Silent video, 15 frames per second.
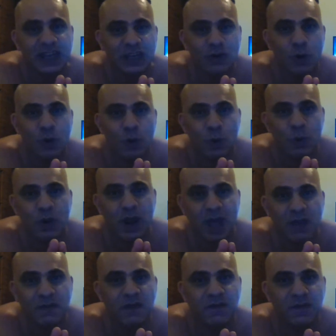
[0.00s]
then you're all
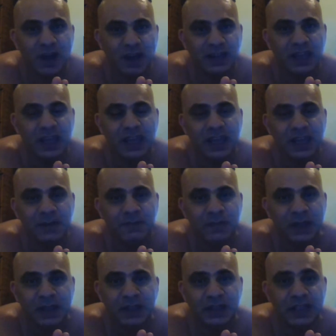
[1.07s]
over fucking
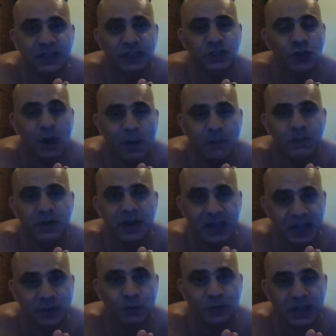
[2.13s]
this Tom
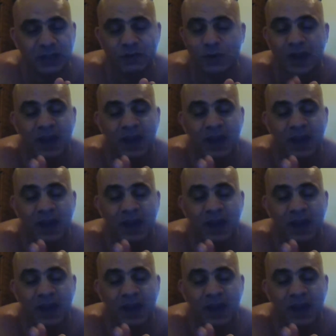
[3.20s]
Needle dick.